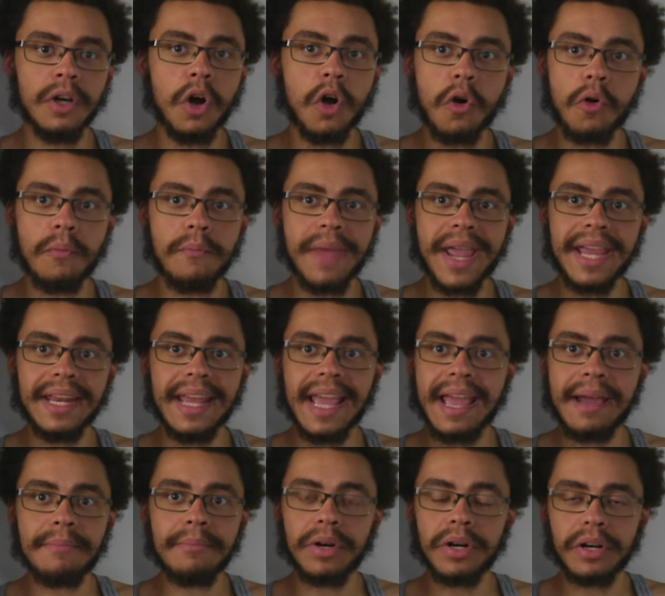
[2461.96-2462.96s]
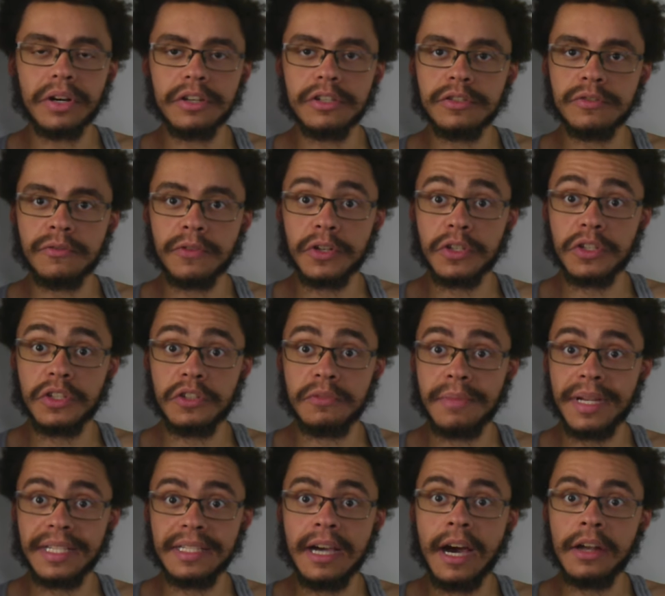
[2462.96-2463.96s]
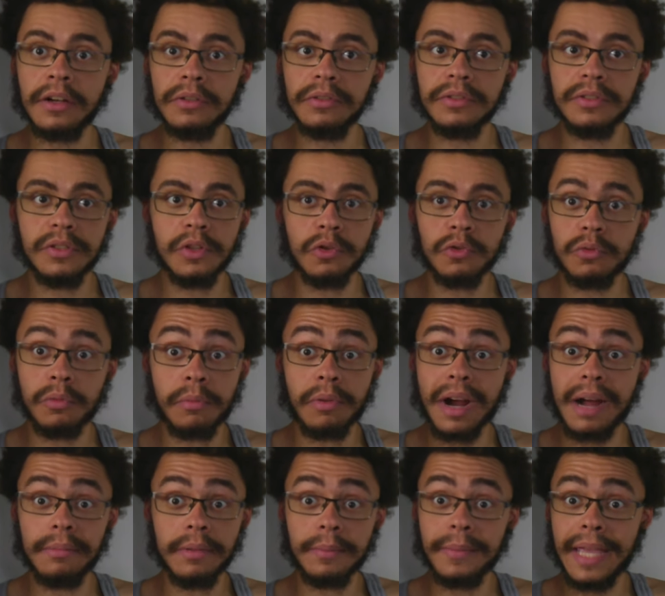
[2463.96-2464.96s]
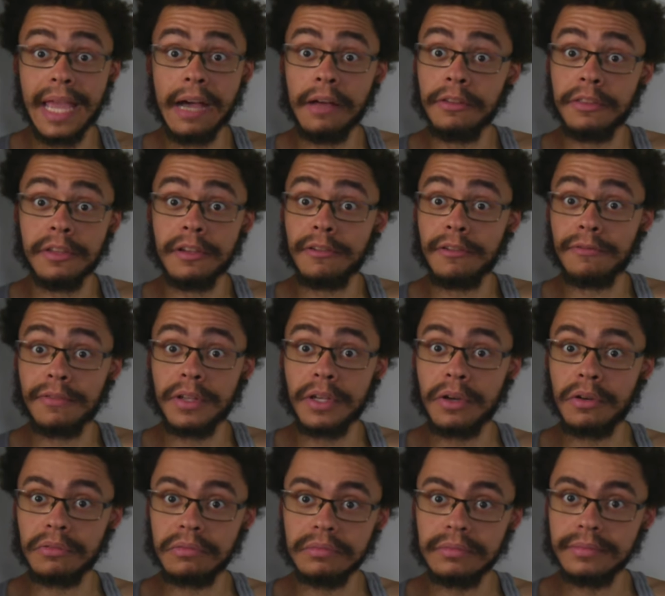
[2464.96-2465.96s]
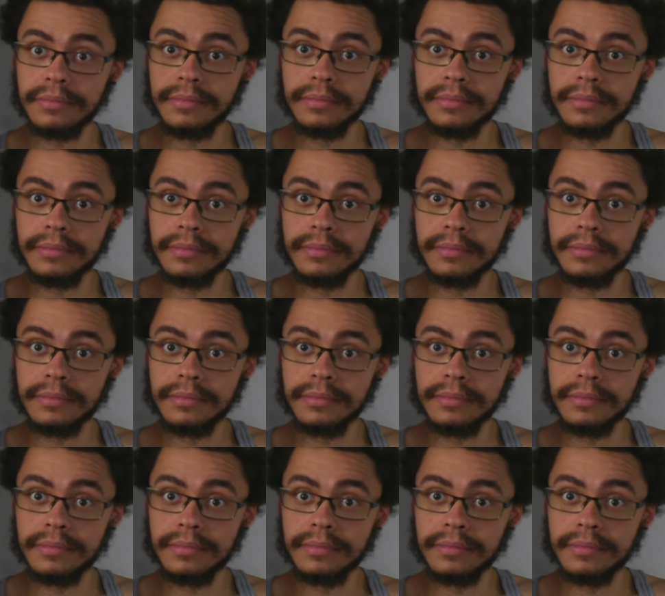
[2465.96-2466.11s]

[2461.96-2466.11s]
homemade hamburgers versus McDonald's, those would probably be healthier for you.